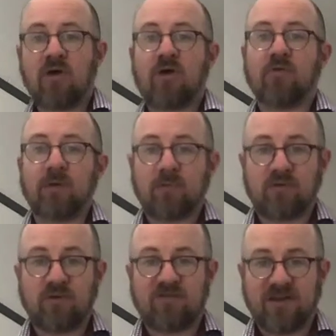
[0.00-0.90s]
all the way up
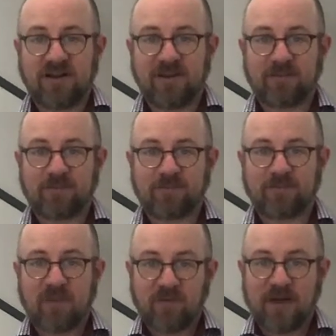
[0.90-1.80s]
to infinity,
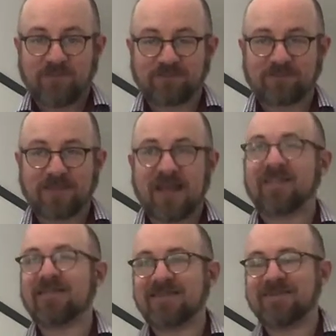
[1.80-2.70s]
okay? And
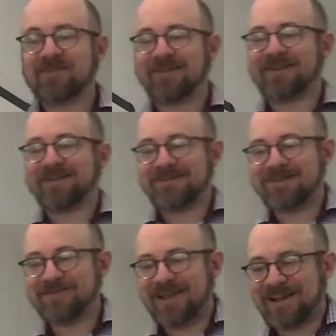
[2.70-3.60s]
that seems a little
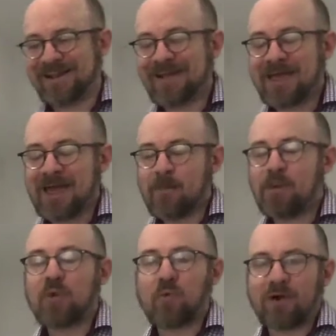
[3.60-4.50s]
intimidating,
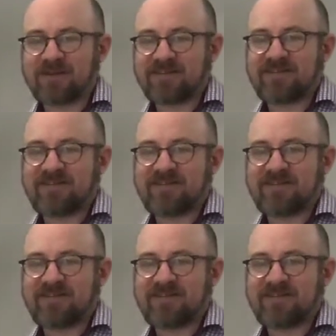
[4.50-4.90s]
but it works the